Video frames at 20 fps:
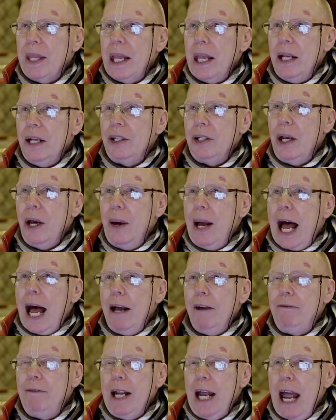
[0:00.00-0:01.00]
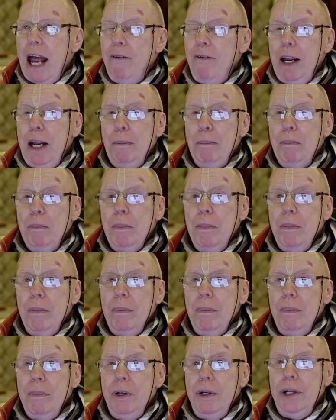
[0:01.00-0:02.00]
So after having
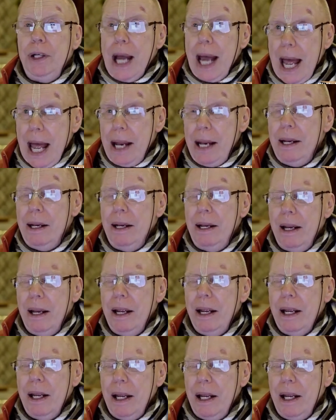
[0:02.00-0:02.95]
done